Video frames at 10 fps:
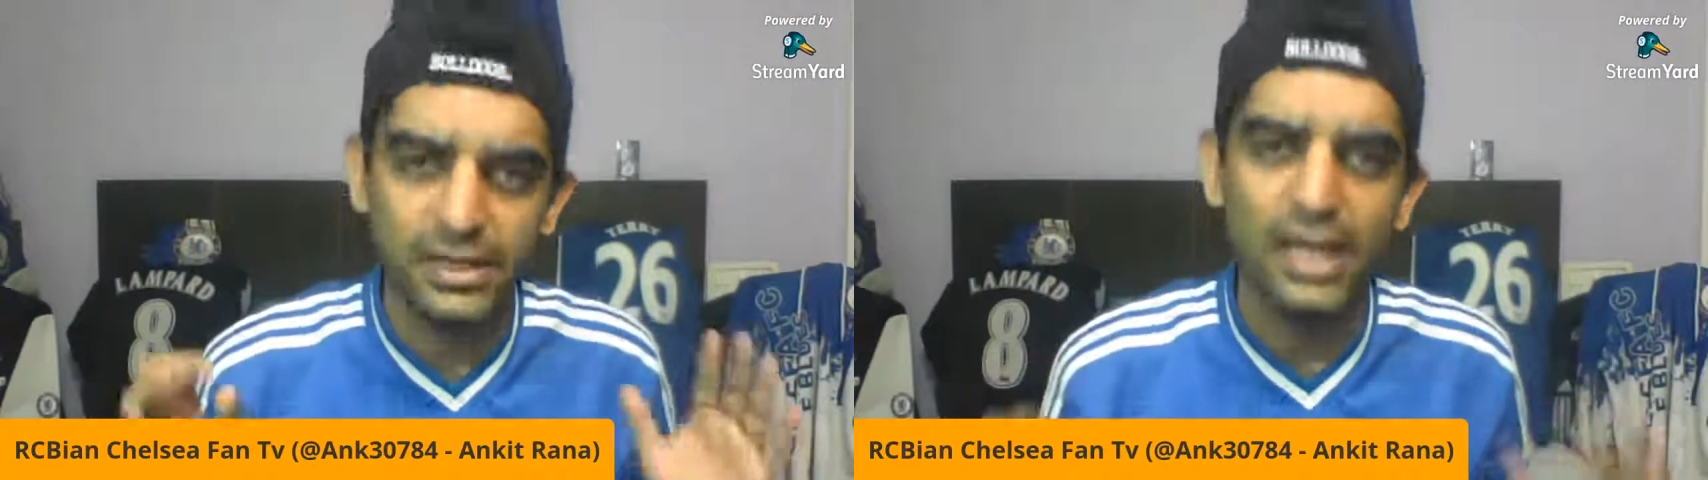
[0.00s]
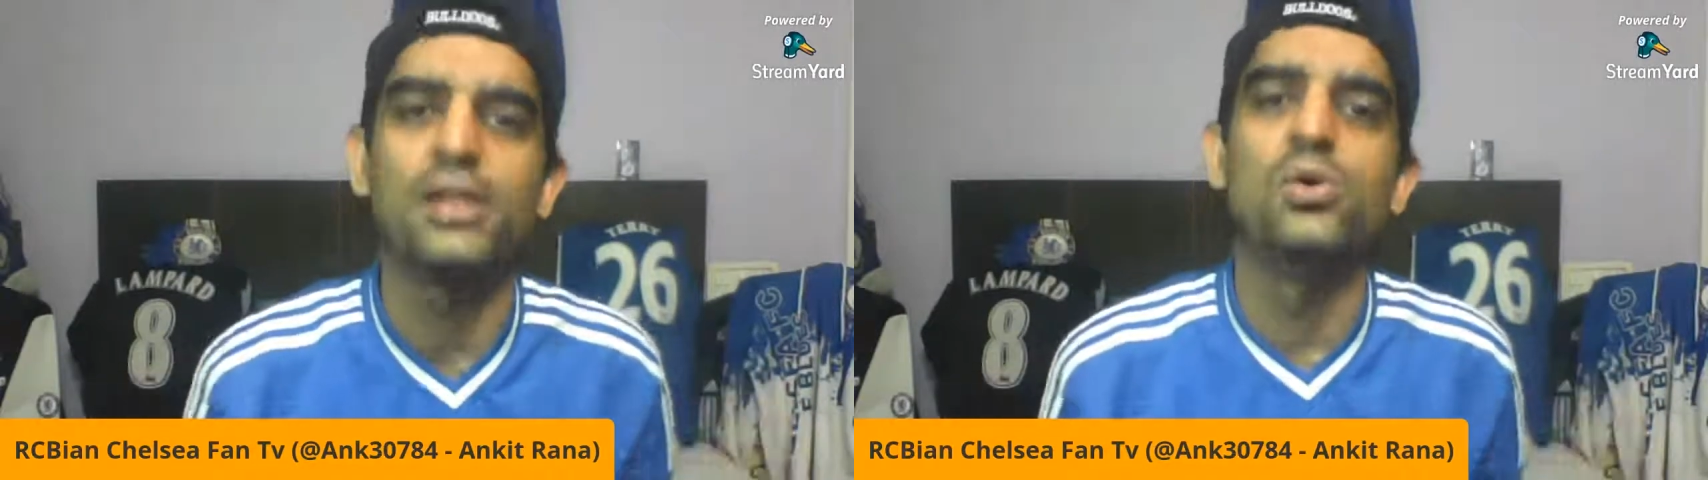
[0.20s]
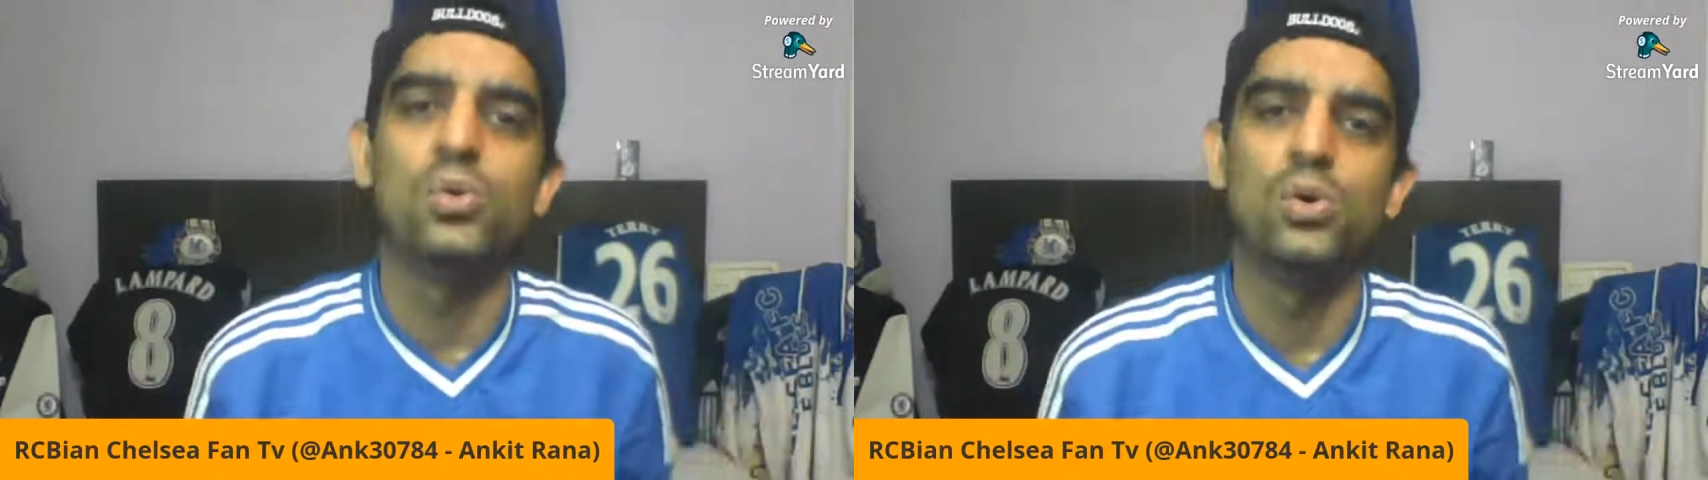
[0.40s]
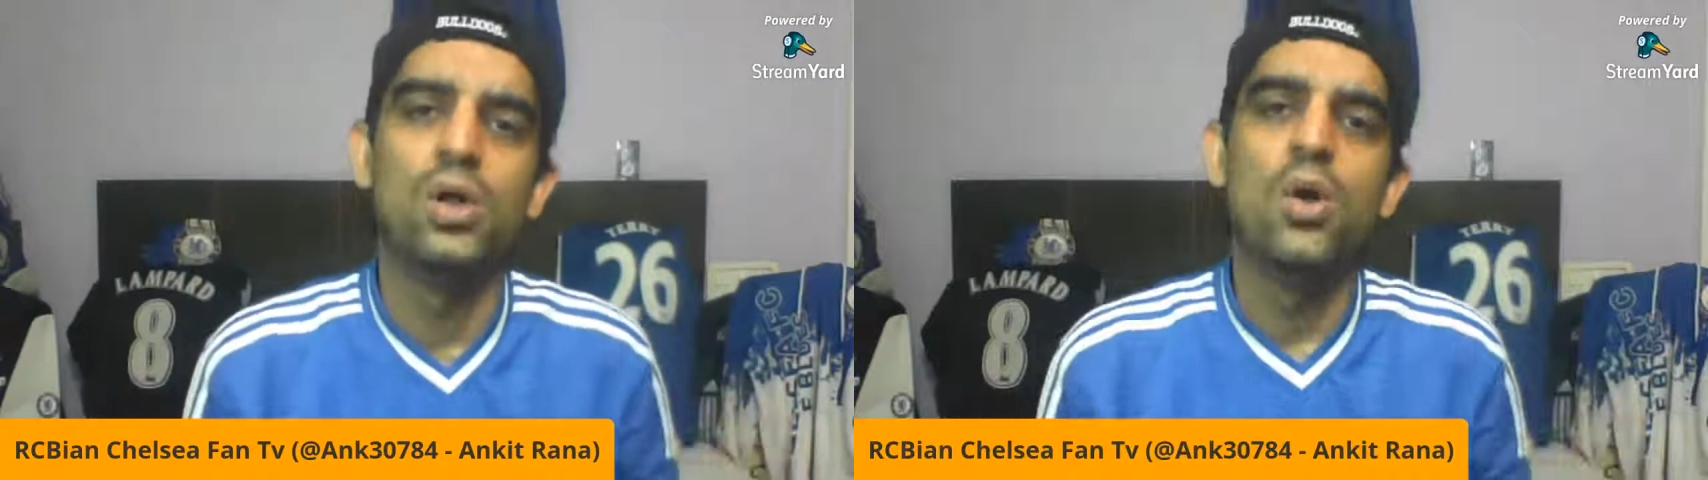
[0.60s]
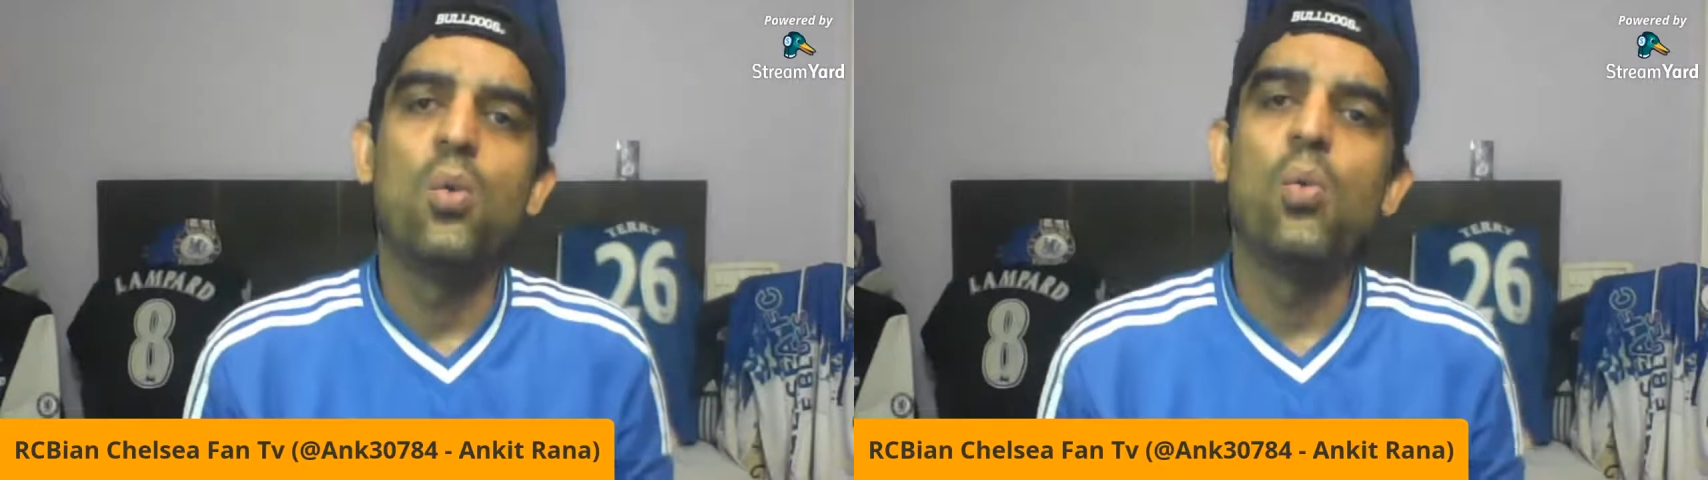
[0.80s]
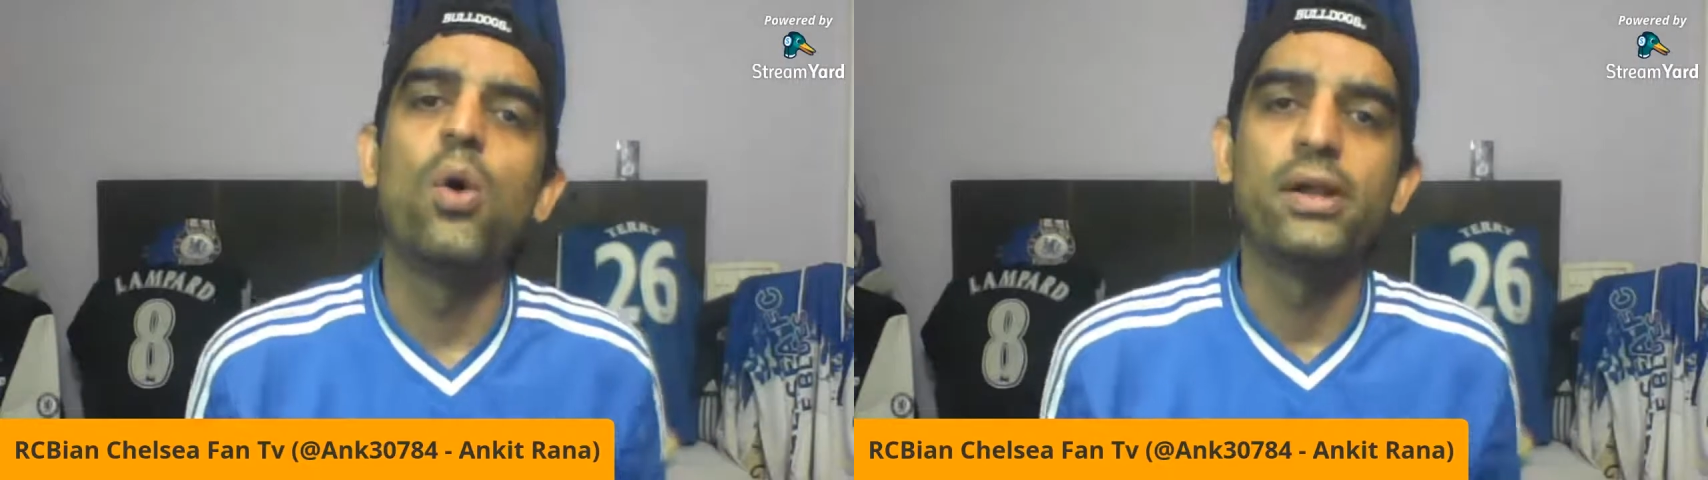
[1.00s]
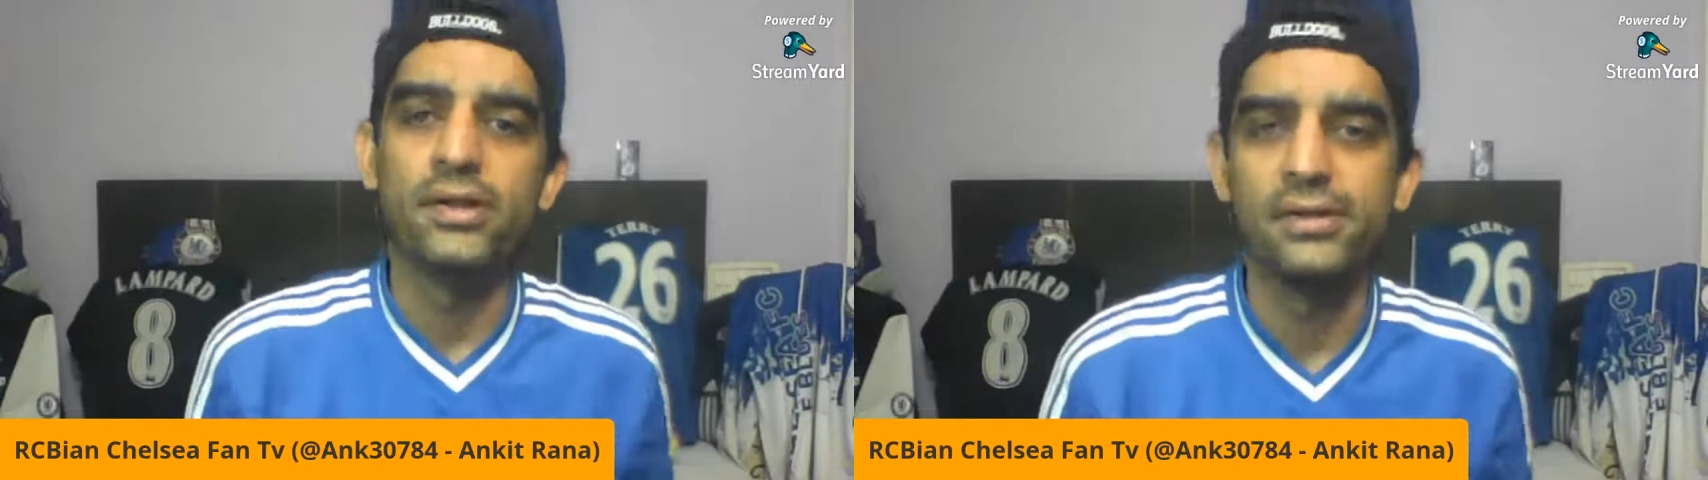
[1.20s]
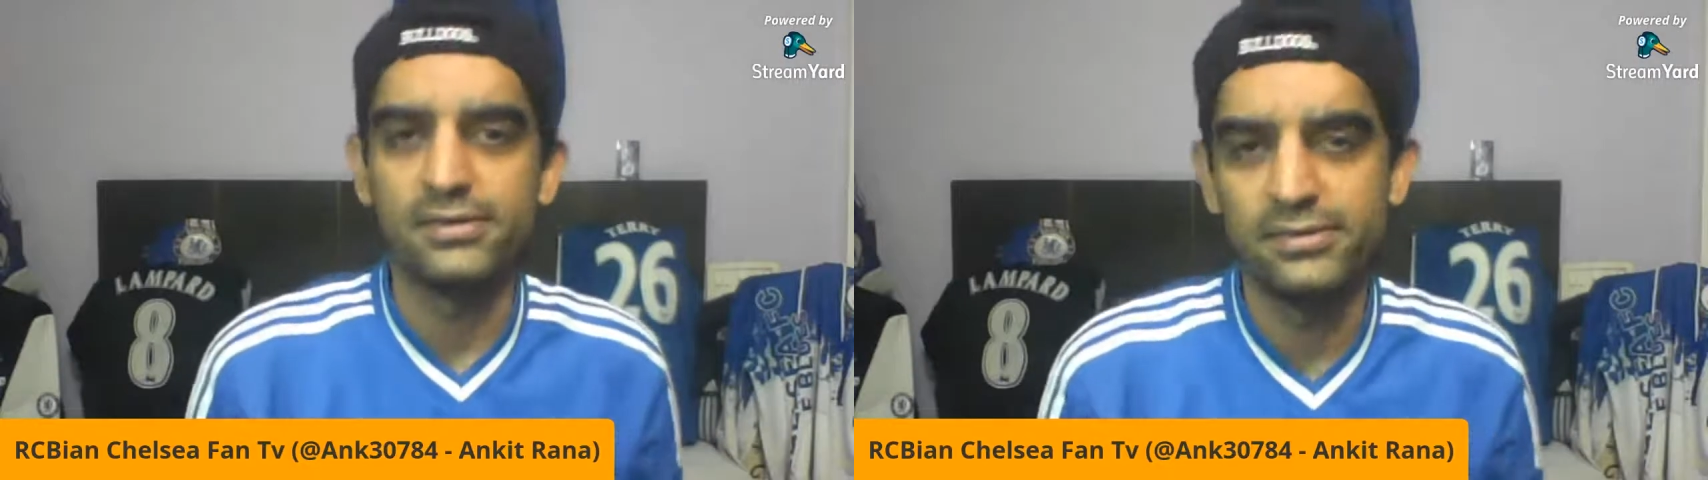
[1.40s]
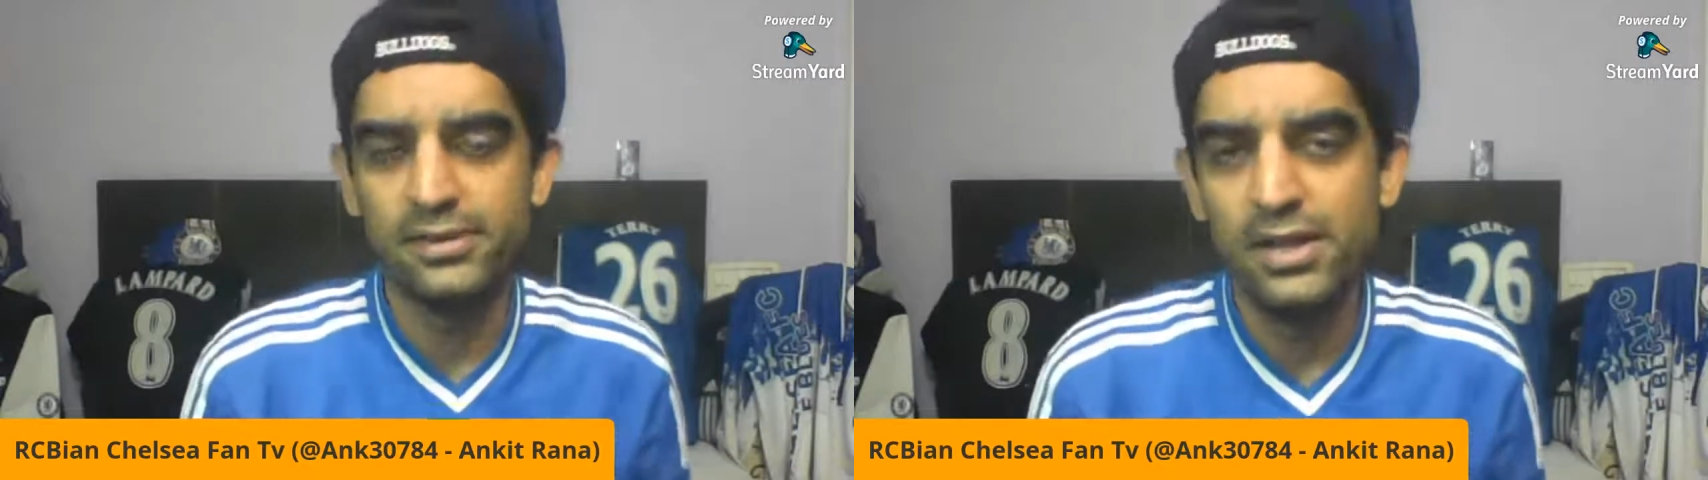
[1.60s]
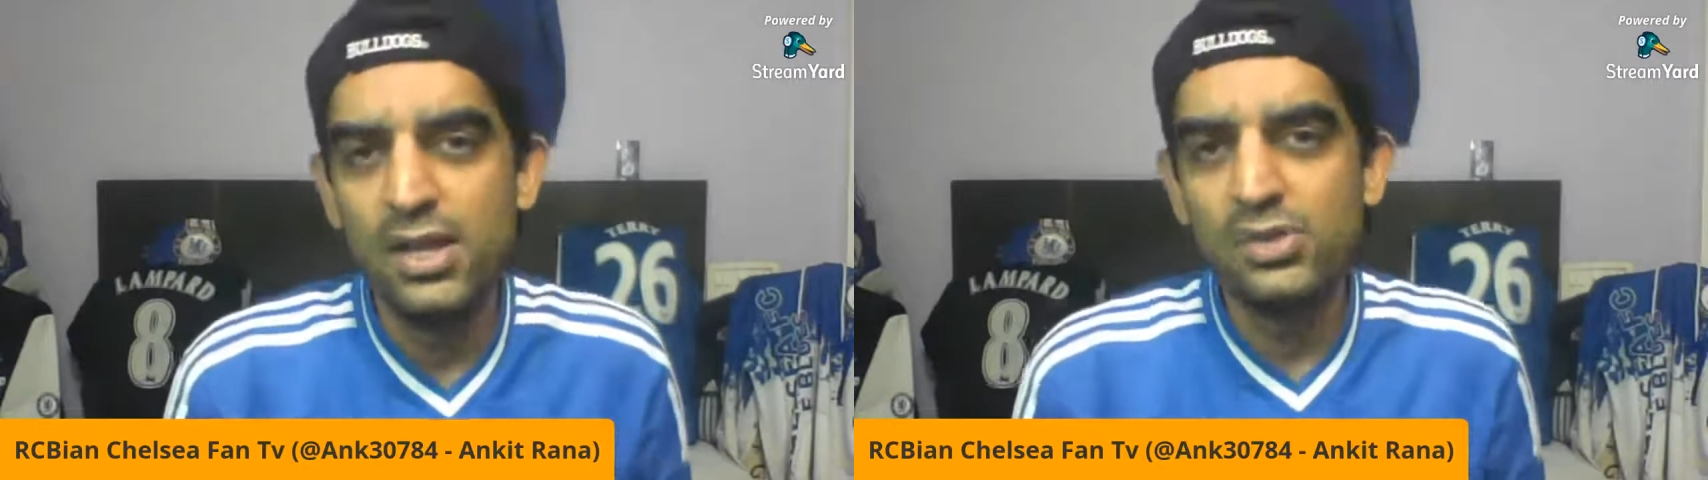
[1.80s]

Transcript: tell you what it is.